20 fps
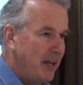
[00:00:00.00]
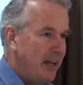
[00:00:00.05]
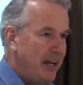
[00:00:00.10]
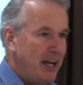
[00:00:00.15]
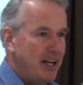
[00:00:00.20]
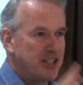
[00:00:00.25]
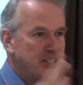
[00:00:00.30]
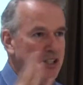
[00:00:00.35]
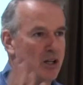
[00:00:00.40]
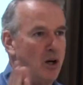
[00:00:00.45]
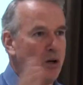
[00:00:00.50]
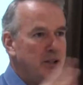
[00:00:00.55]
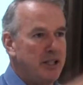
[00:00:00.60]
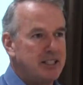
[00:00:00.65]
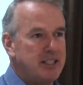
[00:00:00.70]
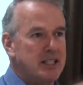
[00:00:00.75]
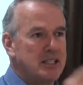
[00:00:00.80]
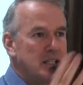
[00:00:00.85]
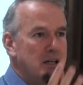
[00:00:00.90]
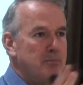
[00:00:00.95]
And so
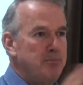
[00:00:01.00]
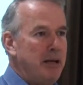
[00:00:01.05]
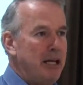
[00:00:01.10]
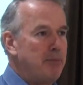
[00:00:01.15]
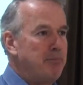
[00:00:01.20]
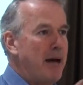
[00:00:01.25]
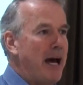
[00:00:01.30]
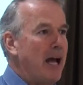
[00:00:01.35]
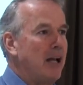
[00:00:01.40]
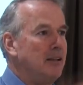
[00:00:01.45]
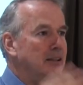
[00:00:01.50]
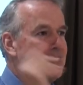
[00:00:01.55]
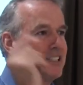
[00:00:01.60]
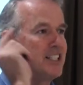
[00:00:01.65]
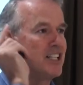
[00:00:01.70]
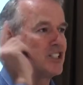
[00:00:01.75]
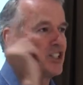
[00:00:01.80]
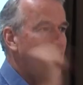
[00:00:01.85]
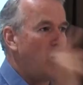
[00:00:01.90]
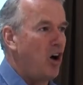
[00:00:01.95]
this is a big battle.
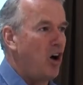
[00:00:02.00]
This is